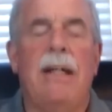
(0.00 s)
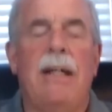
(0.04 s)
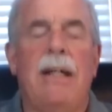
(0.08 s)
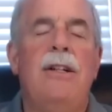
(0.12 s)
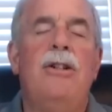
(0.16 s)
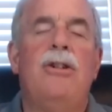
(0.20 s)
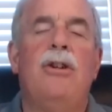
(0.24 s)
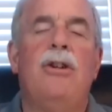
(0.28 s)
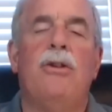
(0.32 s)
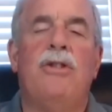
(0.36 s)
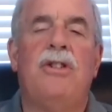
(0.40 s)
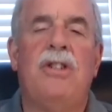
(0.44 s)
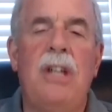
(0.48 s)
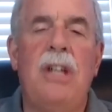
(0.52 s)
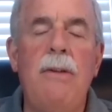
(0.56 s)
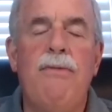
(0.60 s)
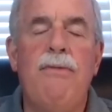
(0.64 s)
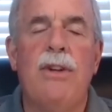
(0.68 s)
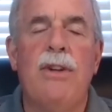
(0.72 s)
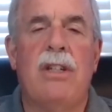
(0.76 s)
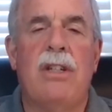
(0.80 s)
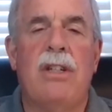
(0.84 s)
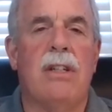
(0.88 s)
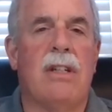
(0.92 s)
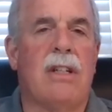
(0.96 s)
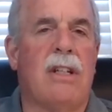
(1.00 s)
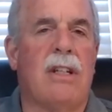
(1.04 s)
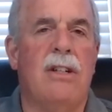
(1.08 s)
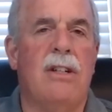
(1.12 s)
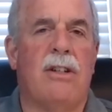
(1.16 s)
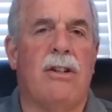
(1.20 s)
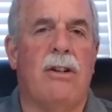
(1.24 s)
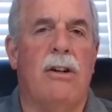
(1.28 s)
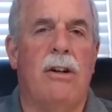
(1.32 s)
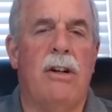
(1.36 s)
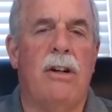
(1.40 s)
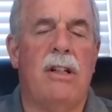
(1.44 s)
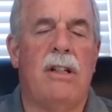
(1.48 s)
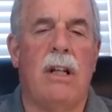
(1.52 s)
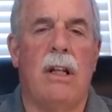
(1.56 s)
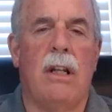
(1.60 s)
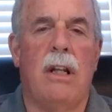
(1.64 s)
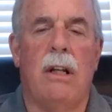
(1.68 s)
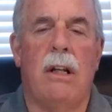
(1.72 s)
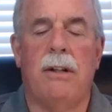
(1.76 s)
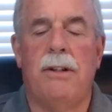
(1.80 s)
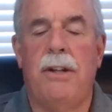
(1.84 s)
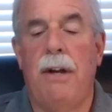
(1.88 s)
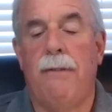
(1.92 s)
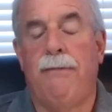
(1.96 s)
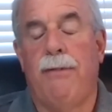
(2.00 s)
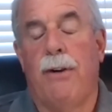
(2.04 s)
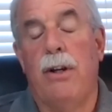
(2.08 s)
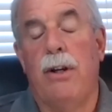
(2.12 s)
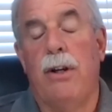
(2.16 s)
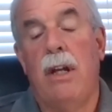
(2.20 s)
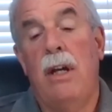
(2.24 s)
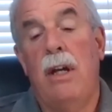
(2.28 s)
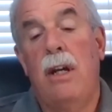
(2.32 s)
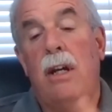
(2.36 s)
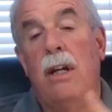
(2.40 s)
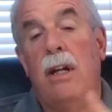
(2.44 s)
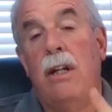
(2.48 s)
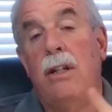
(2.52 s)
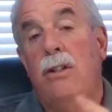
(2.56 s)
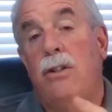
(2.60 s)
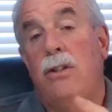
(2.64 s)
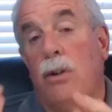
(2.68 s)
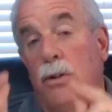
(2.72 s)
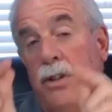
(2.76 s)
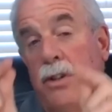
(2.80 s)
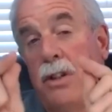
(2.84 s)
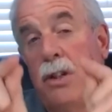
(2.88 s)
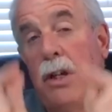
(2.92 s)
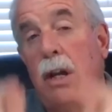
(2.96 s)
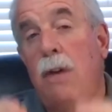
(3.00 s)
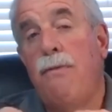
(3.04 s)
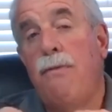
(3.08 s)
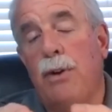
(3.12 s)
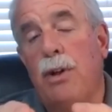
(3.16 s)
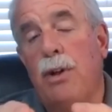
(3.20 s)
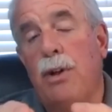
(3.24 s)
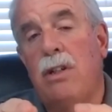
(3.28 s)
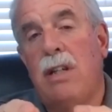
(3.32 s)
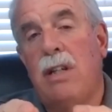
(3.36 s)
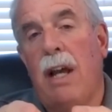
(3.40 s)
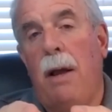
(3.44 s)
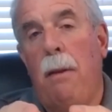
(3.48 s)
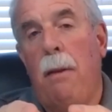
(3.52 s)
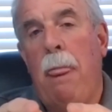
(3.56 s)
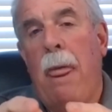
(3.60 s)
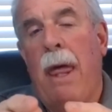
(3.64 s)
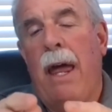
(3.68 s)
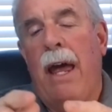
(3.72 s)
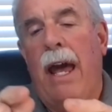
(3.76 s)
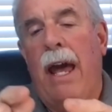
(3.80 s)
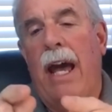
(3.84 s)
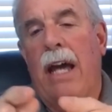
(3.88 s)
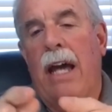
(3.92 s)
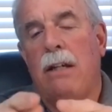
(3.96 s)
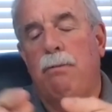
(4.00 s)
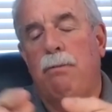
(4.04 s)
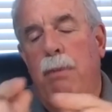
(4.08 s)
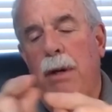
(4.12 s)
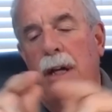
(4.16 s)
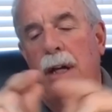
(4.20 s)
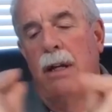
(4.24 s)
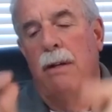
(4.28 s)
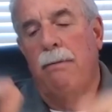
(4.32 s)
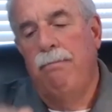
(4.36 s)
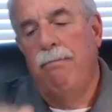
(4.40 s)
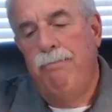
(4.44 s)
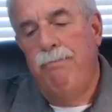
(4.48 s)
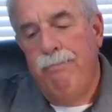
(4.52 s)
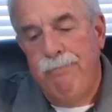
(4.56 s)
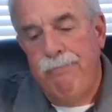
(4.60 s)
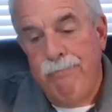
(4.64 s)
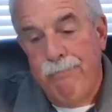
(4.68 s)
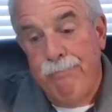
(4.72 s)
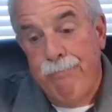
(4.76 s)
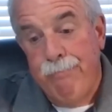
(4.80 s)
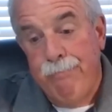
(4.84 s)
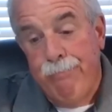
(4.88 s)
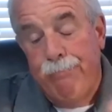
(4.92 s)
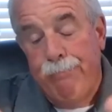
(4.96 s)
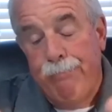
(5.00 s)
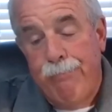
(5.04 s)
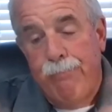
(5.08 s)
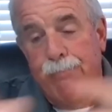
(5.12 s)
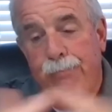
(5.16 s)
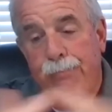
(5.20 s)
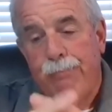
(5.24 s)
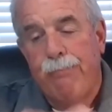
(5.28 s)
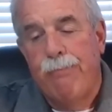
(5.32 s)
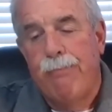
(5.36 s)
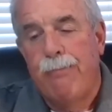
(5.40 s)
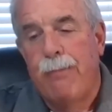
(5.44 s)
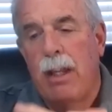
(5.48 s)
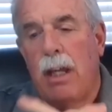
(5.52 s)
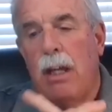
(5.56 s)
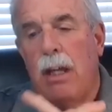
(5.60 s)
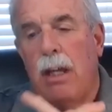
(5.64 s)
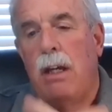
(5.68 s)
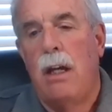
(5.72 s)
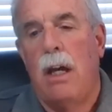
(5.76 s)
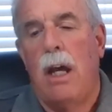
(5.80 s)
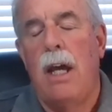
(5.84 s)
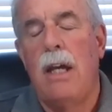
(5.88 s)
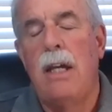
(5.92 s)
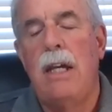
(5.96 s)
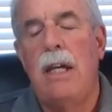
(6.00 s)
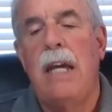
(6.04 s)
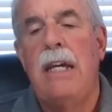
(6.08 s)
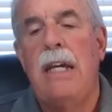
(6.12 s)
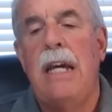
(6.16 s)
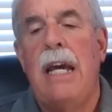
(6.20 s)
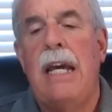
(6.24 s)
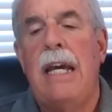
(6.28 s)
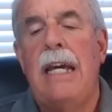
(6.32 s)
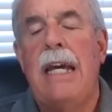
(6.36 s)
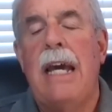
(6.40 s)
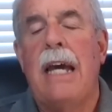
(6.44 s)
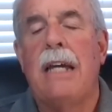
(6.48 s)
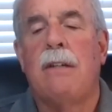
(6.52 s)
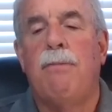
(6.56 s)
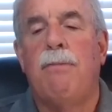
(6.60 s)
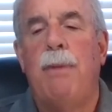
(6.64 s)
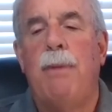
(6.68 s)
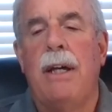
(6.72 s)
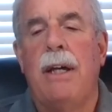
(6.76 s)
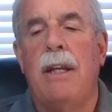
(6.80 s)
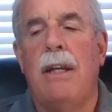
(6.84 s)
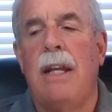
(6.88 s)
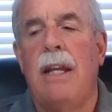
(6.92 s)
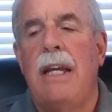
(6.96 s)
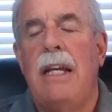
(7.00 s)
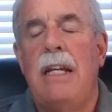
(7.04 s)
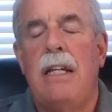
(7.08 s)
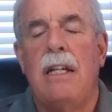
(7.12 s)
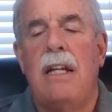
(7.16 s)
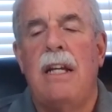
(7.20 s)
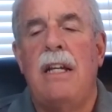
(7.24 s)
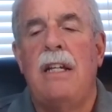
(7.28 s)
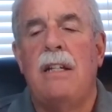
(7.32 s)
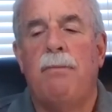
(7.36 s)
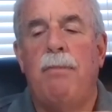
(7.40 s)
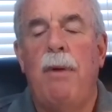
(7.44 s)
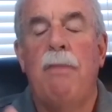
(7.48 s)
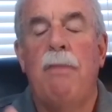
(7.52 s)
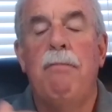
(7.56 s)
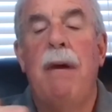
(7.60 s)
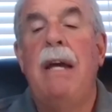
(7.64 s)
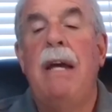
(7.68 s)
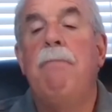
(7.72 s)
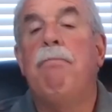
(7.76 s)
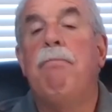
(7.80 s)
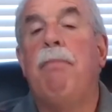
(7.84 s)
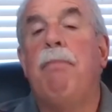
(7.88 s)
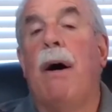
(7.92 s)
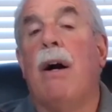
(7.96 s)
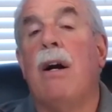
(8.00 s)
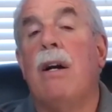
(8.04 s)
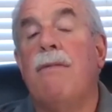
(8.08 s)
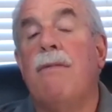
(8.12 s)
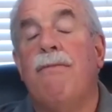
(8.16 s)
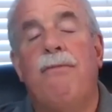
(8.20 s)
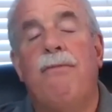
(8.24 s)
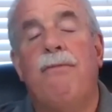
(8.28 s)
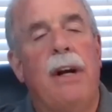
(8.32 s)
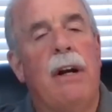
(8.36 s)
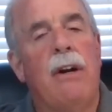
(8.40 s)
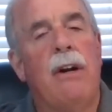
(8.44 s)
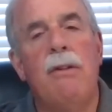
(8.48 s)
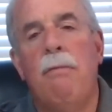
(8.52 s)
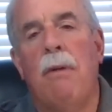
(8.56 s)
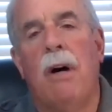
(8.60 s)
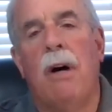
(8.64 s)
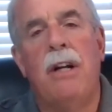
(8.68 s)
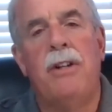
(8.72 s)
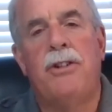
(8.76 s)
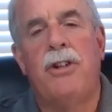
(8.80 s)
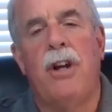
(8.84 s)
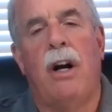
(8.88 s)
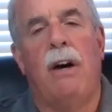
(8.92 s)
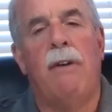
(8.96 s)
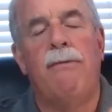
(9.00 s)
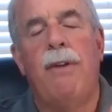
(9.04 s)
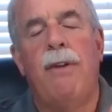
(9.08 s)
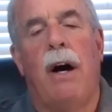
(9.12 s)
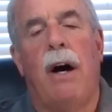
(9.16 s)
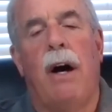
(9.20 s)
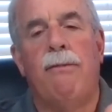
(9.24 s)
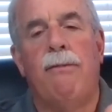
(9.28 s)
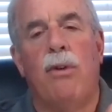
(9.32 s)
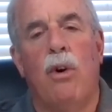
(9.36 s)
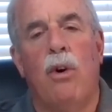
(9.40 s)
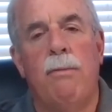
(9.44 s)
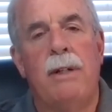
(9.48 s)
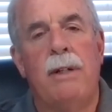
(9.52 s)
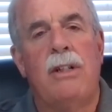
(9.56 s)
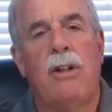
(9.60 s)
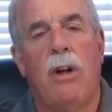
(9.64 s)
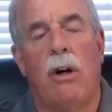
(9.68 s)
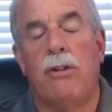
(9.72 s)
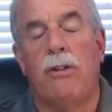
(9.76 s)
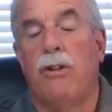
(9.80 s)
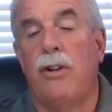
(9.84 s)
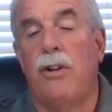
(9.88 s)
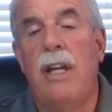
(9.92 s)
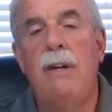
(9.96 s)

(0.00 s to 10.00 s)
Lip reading: Josephus's concern is a little different. Josephus has been he's been made part very much of Roman culture.